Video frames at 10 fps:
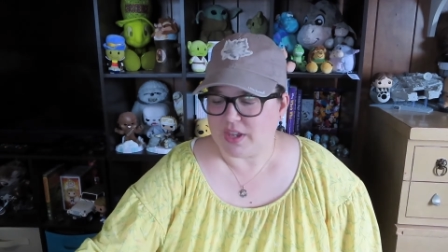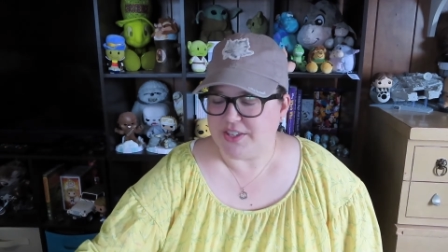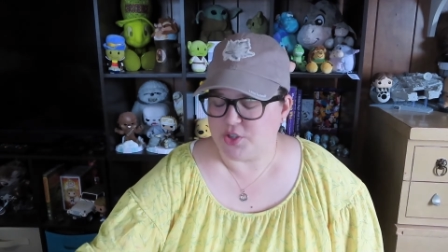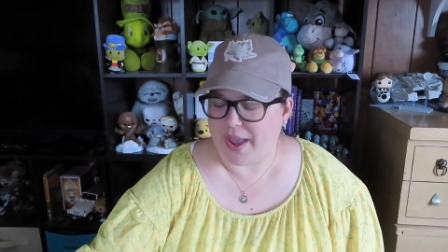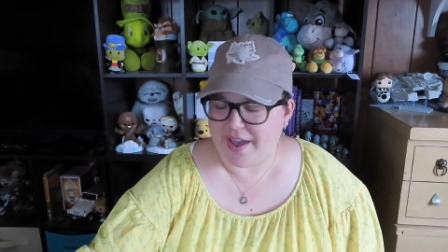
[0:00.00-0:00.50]

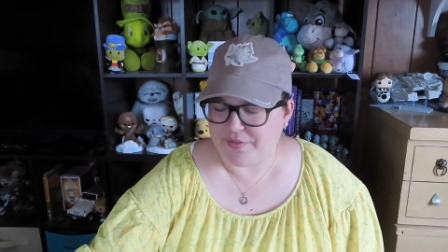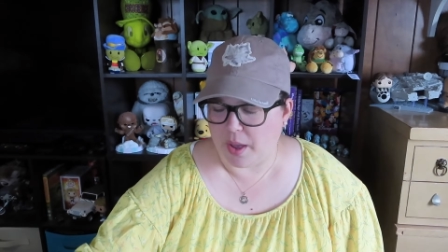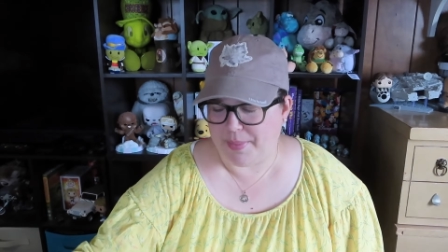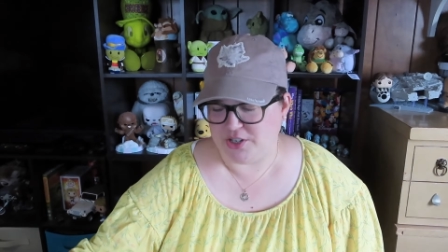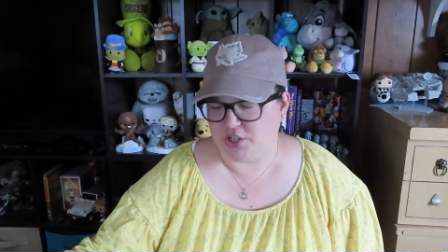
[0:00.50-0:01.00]
So I have a
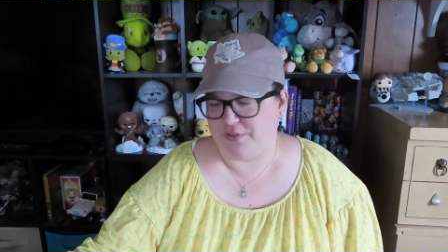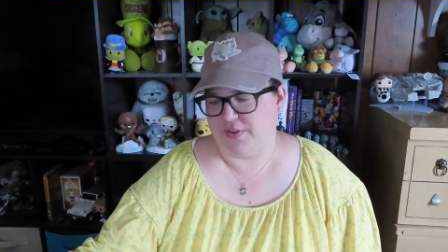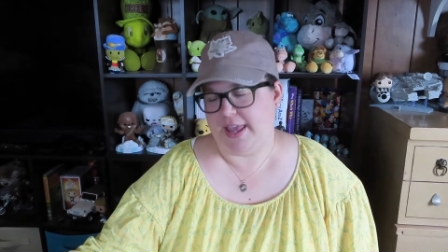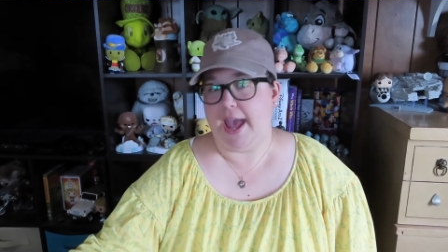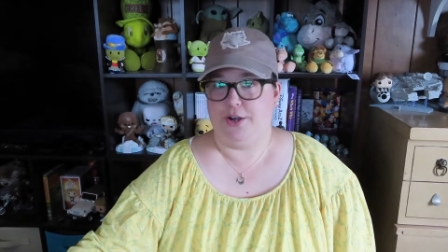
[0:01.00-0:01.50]
bunch of
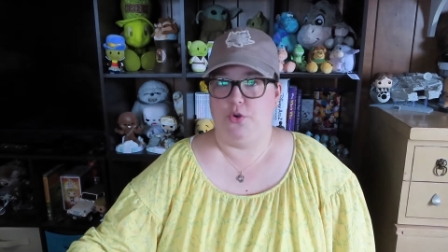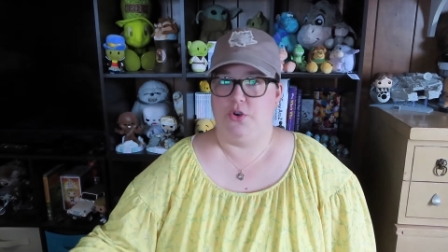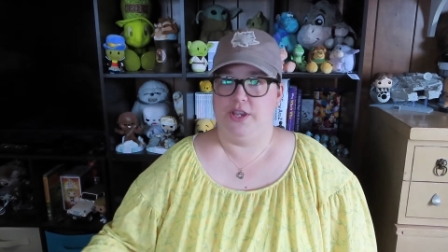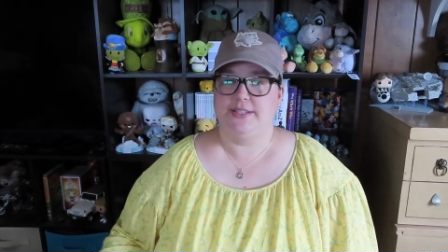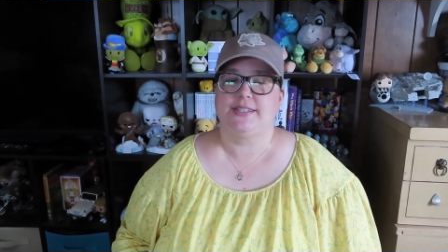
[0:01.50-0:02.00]
different
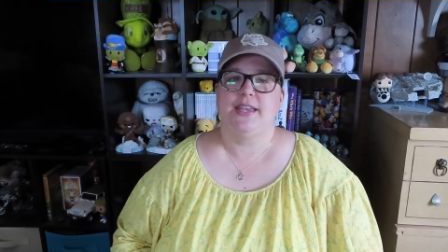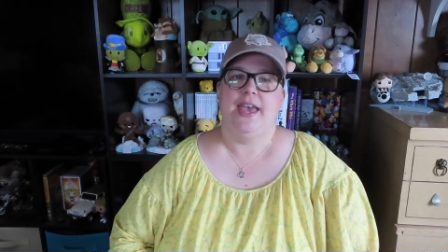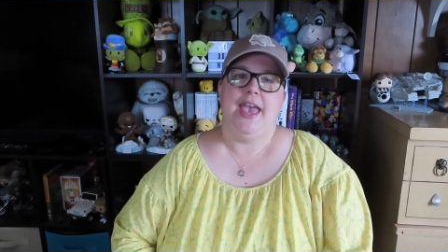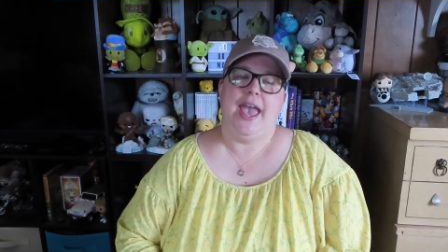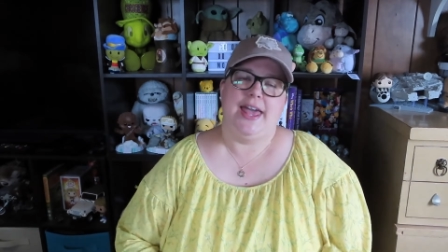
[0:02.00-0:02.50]
categories,
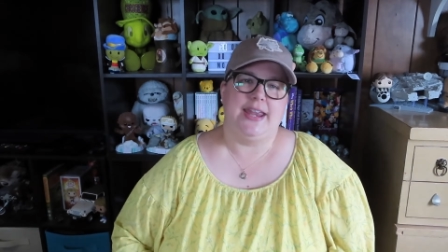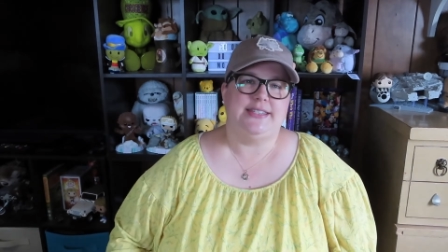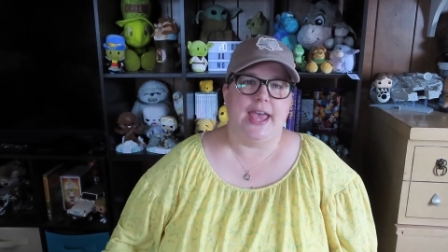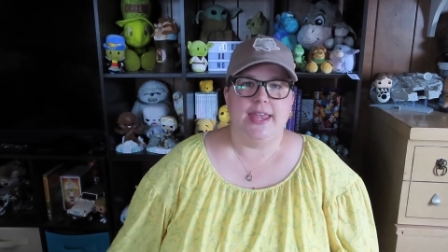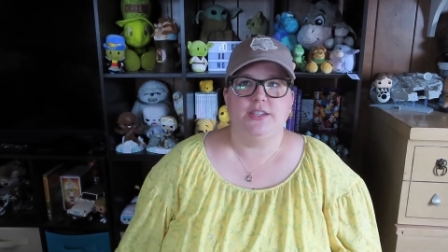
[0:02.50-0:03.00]
and I
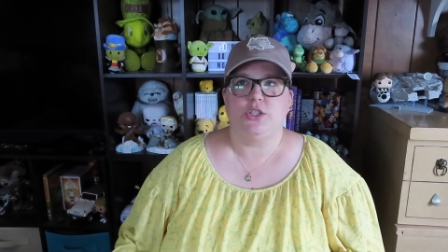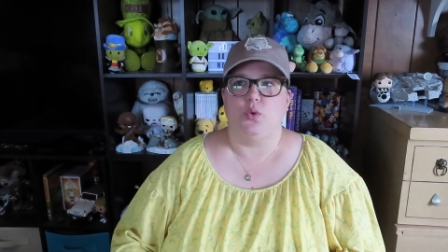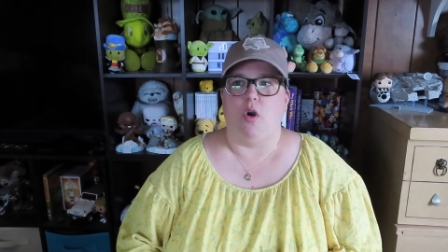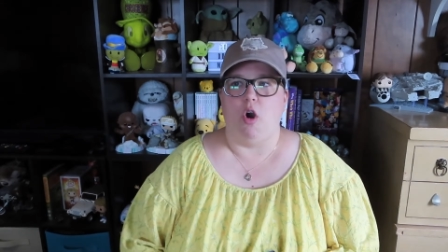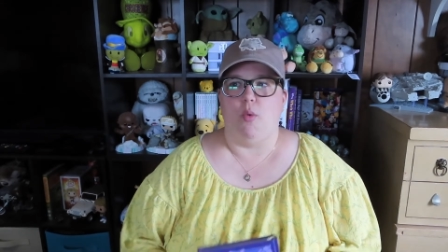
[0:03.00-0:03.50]
tend to
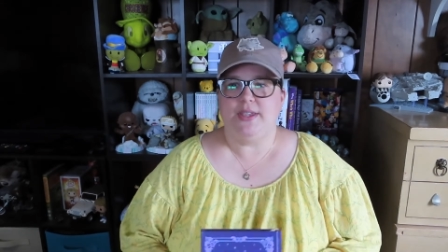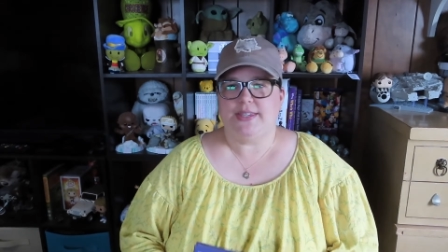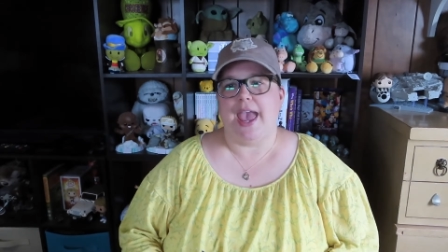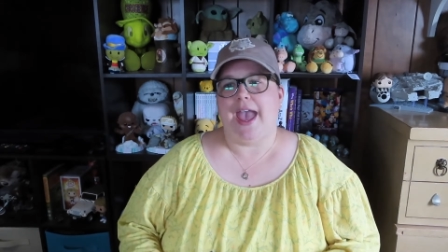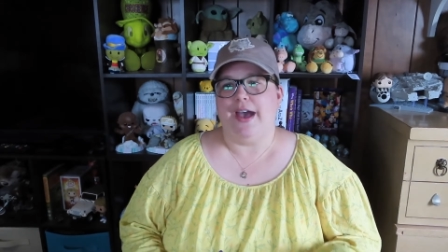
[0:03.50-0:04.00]
always
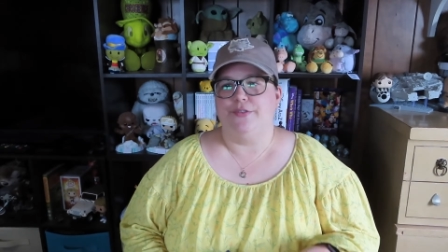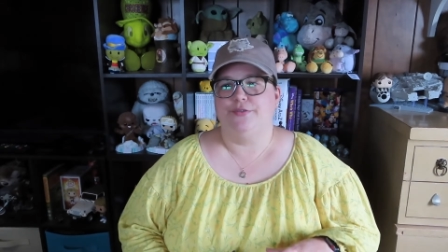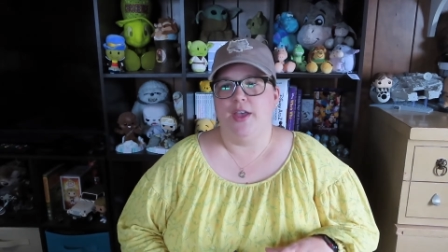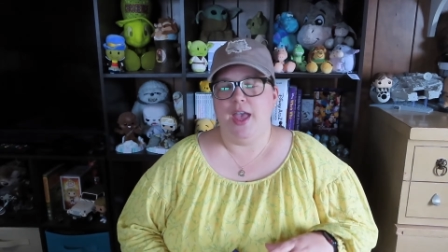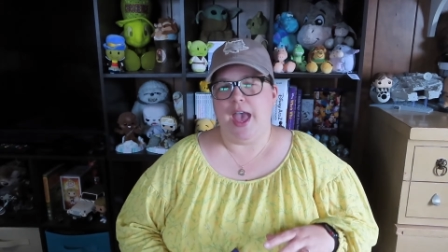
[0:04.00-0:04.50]

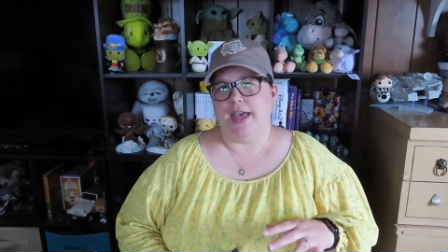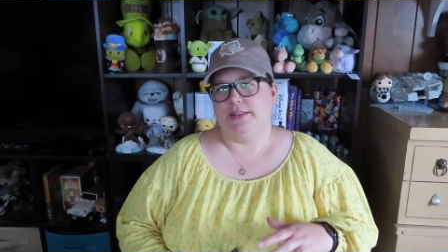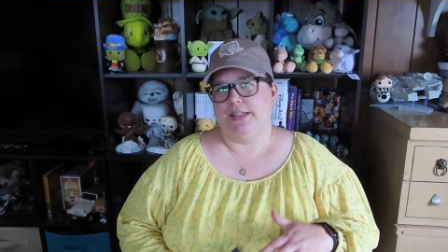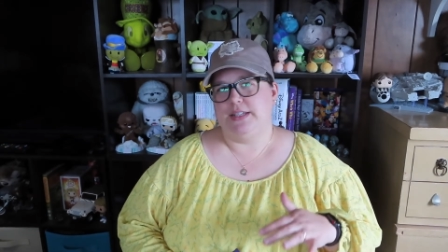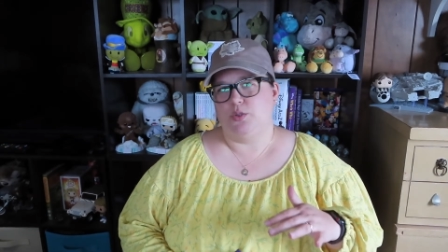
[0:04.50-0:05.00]
have at
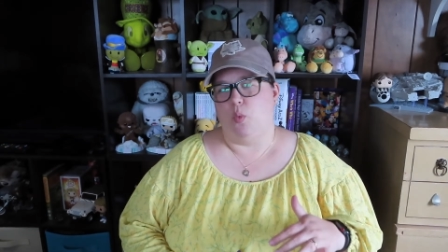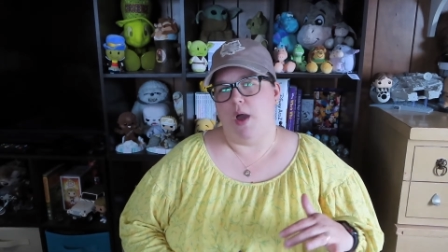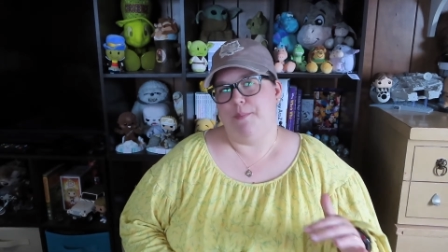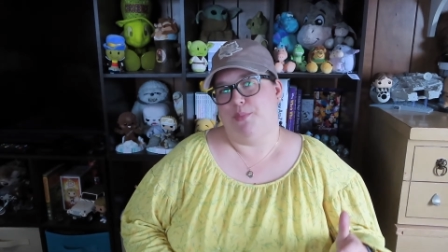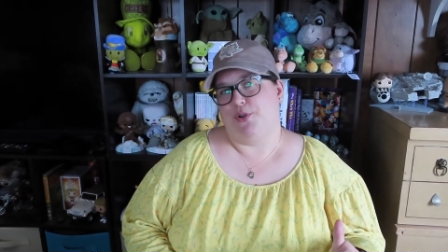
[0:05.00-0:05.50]
least
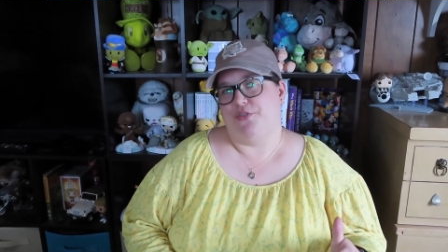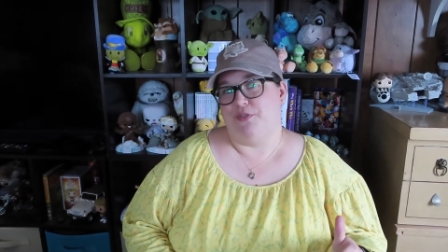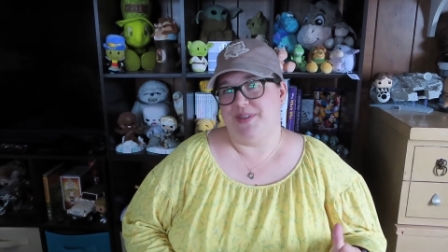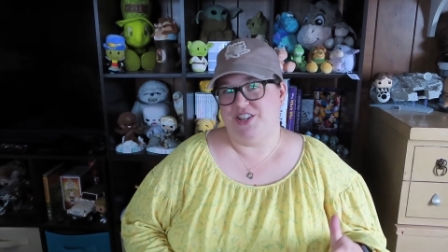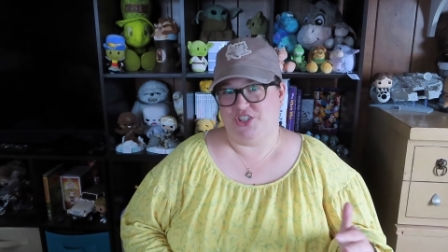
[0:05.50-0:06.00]
one book
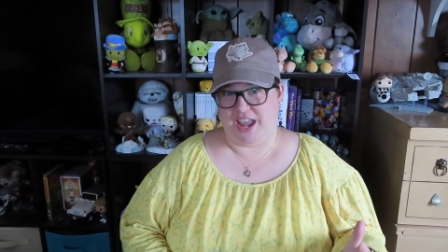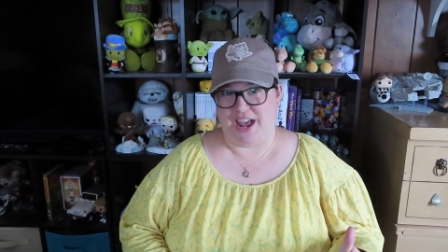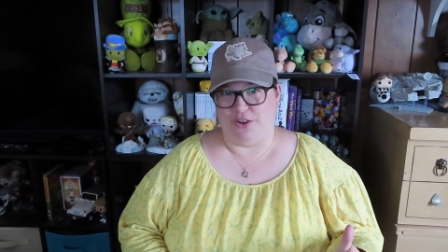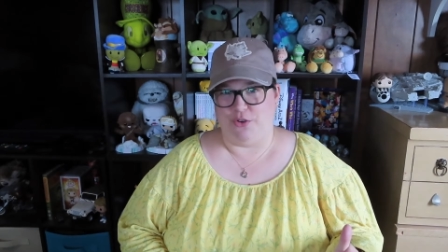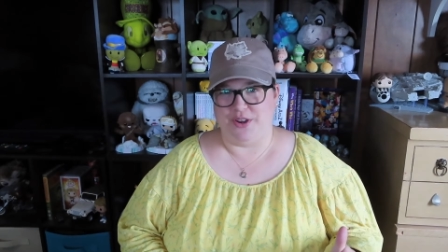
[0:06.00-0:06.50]
from each
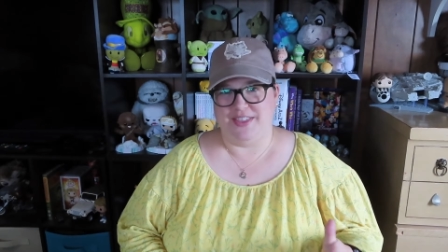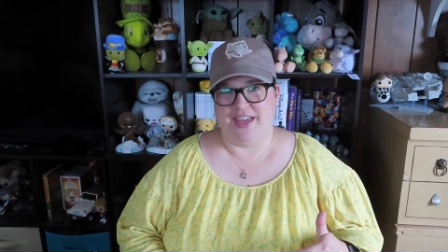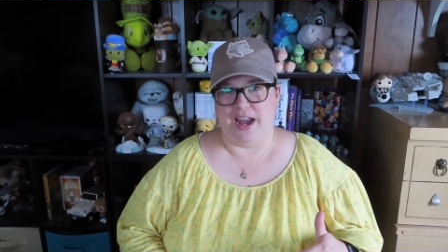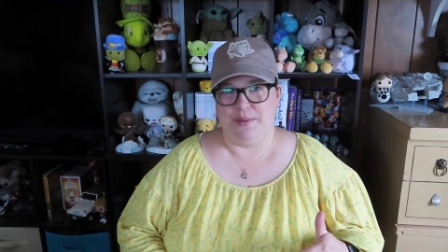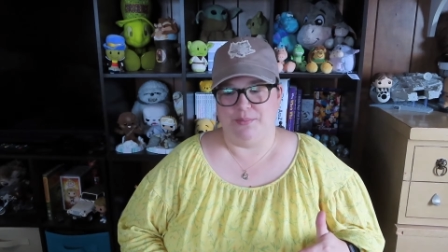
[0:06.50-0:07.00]
category
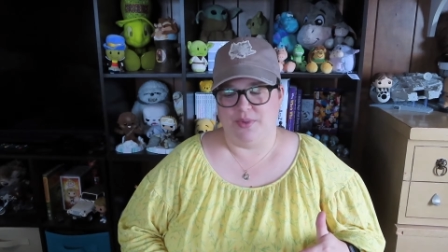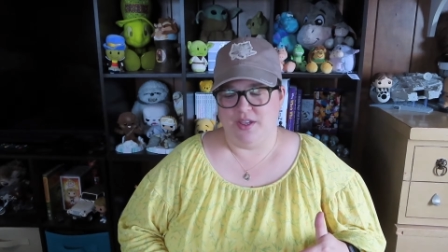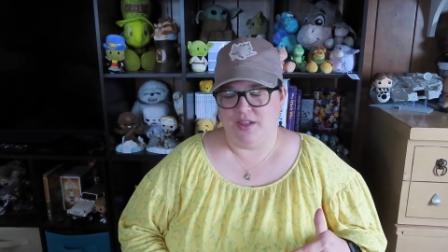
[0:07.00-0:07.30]
that I'm